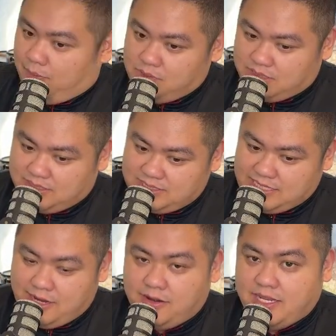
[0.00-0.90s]
wasn't
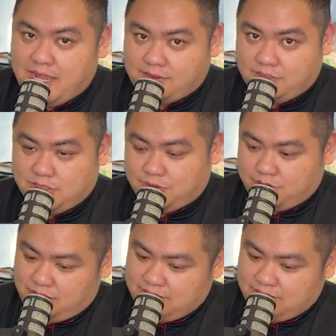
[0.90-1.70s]
staring at the screen,